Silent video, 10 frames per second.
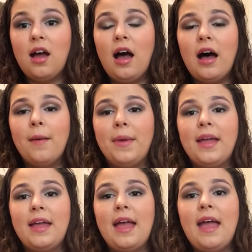
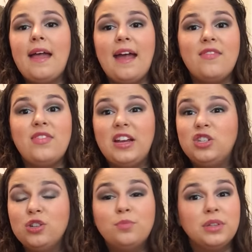and they
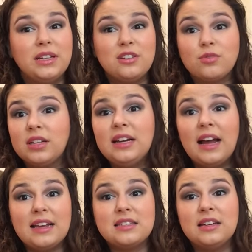do blend really
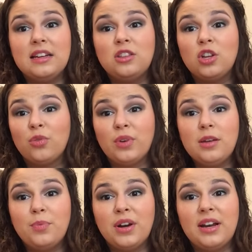nicely. They're
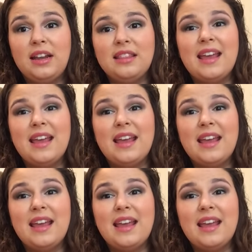really pretty.